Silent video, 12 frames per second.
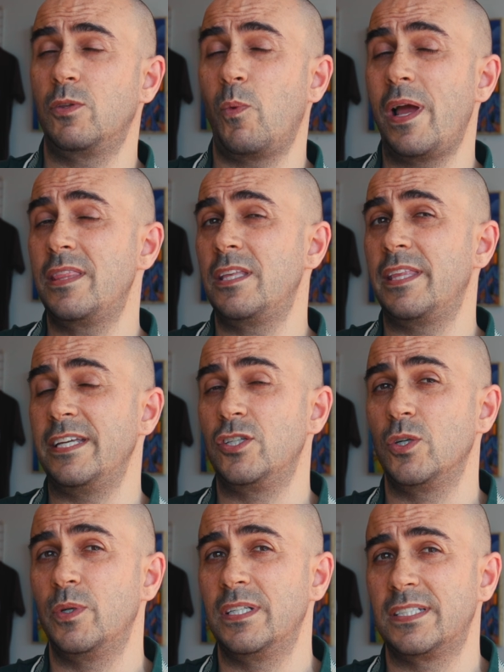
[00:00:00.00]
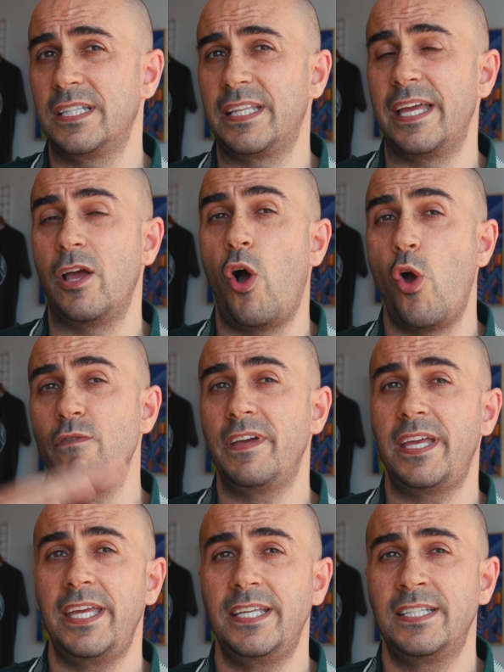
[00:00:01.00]
the way that they do it is that they
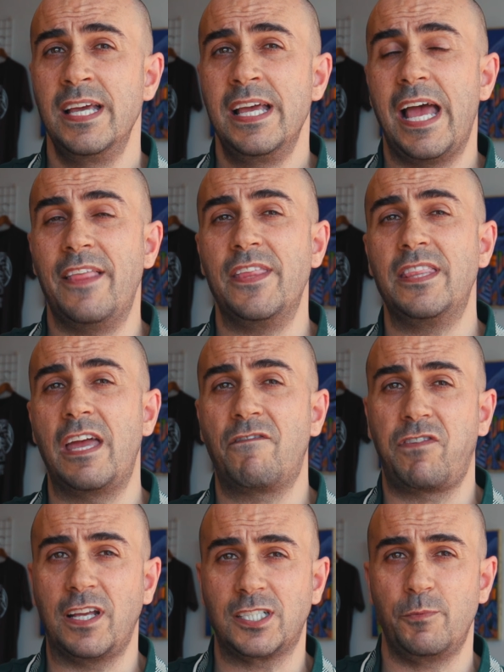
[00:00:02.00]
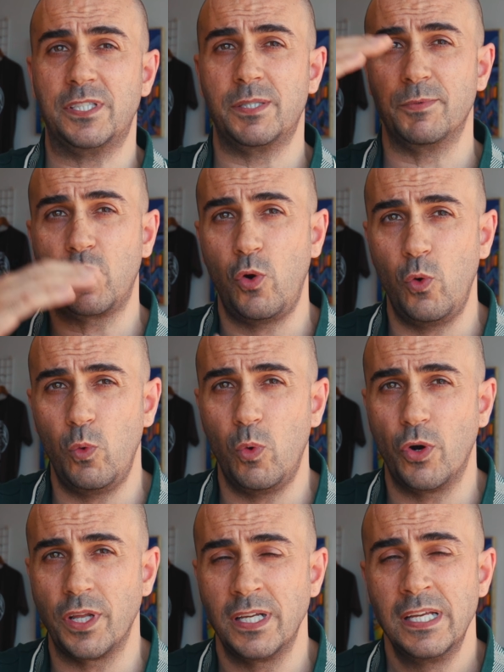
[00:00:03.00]
overheat and then they flush it with some cool
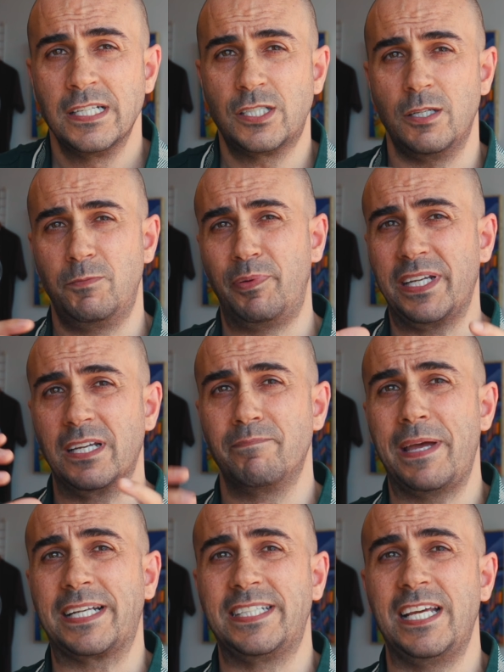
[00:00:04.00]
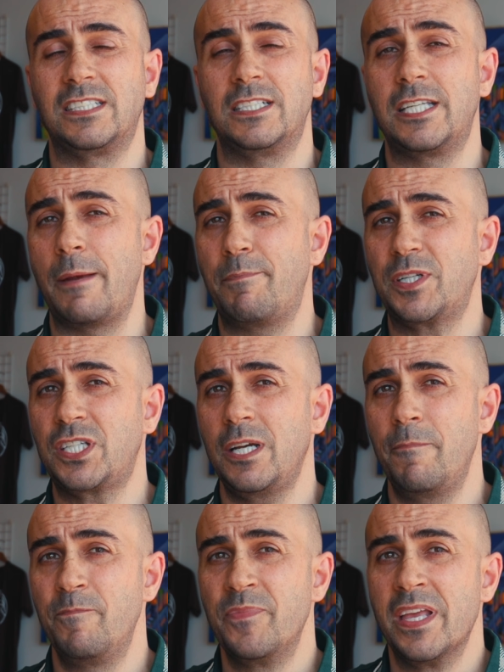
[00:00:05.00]
water to bring it back down to
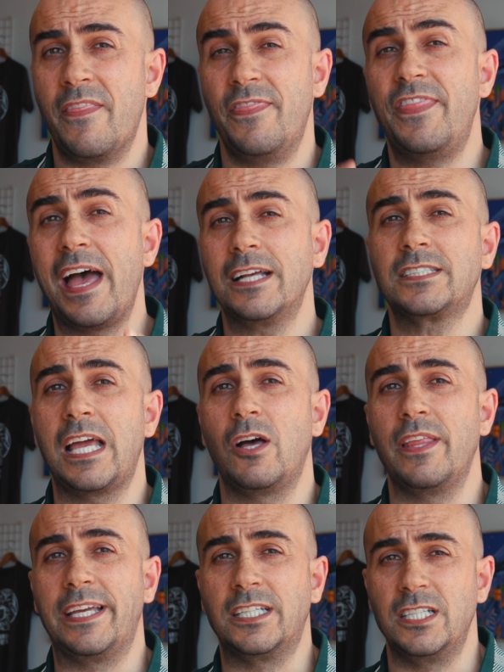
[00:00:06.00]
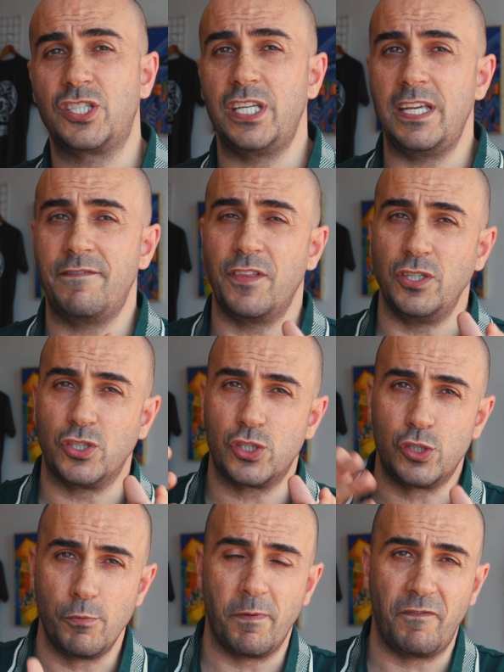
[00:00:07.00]
temperature. And that's how they can achieve those
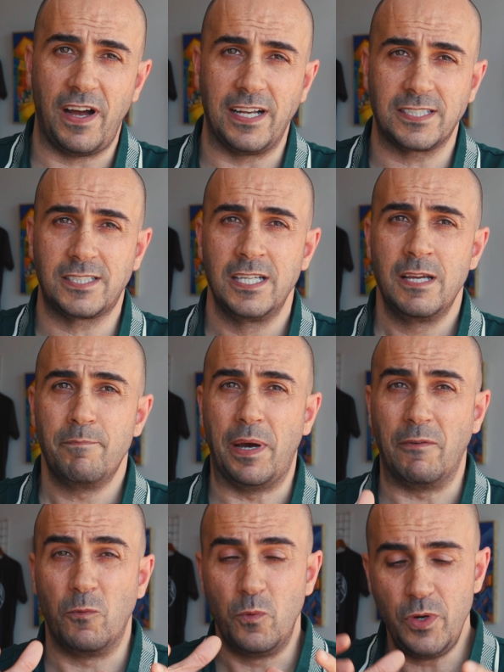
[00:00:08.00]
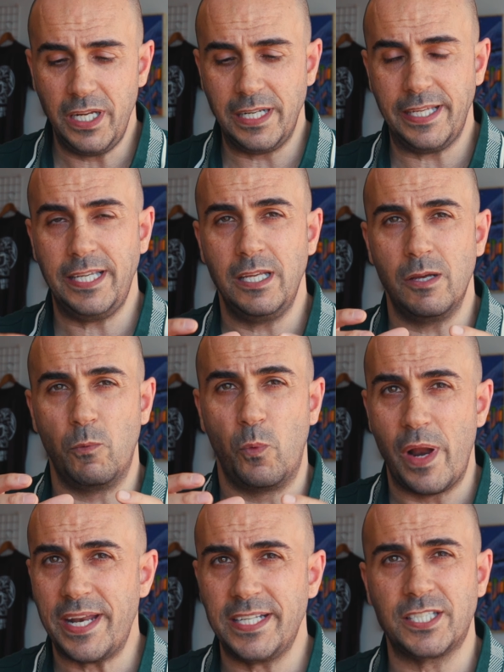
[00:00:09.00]
super fast, but really
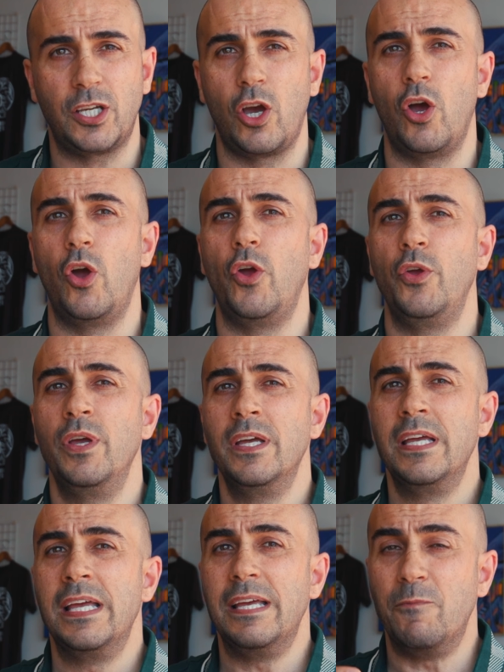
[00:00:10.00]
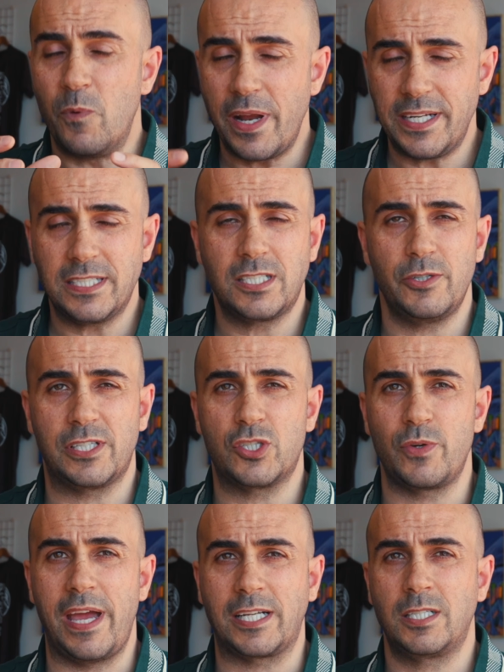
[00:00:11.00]
ready to go, ready to
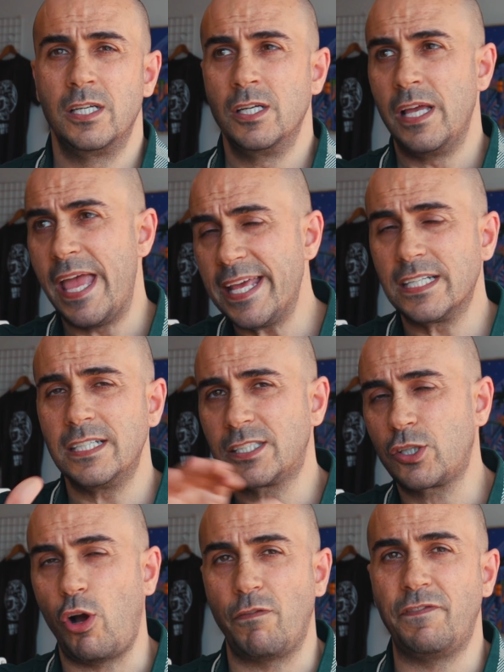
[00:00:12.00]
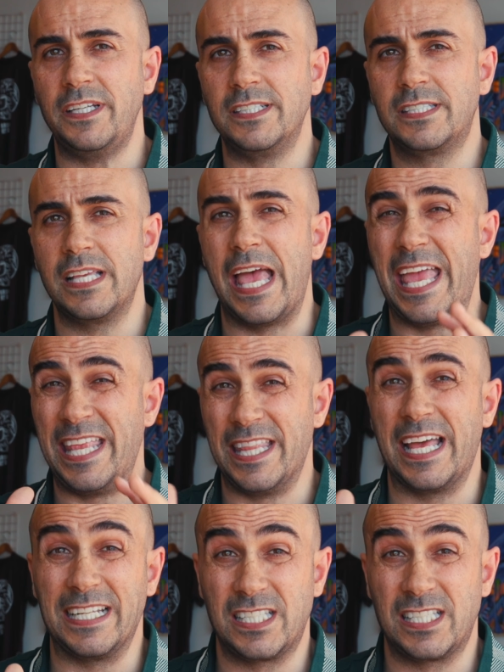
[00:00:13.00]
extract endless coffees in that